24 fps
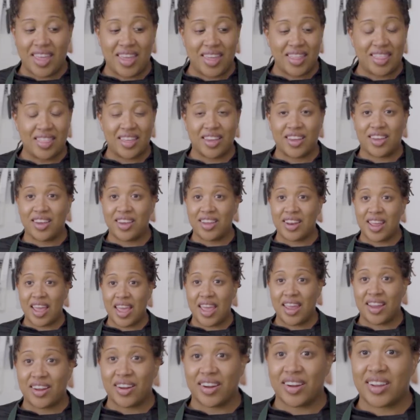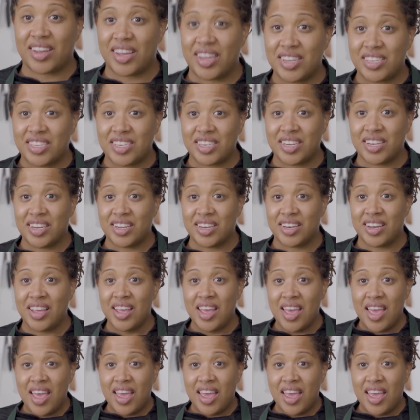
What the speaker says: in the Good Acre kitchen,